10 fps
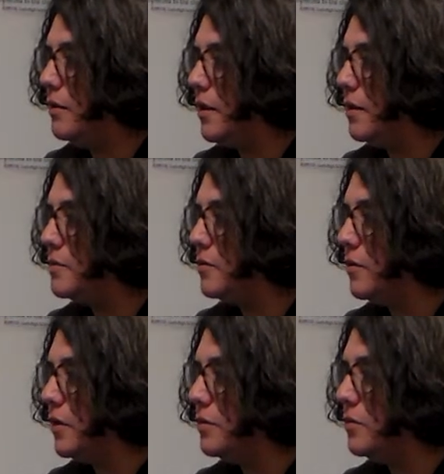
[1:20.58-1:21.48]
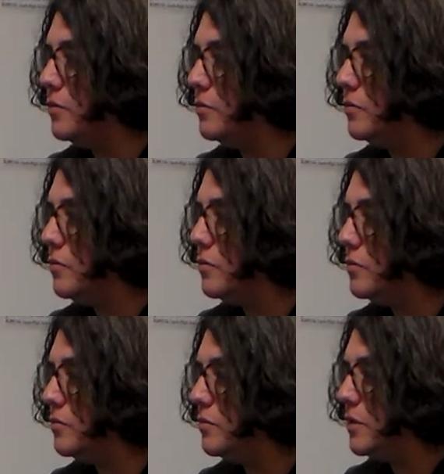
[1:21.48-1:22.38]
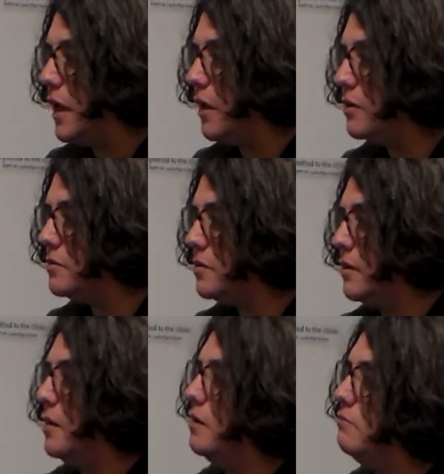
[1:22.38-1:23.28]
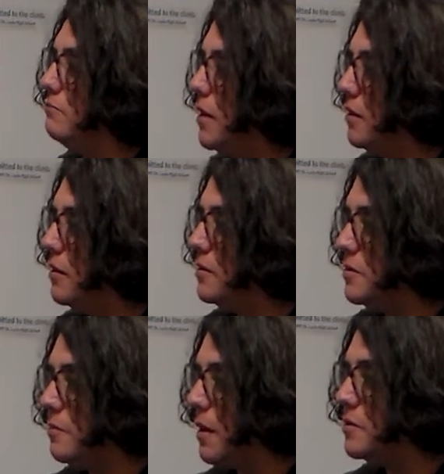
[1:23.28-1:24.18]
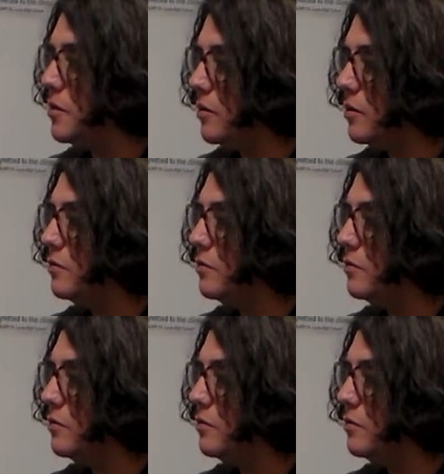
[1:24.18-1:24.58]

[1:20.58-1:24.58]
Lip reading: that is going to take us to the end of the semester.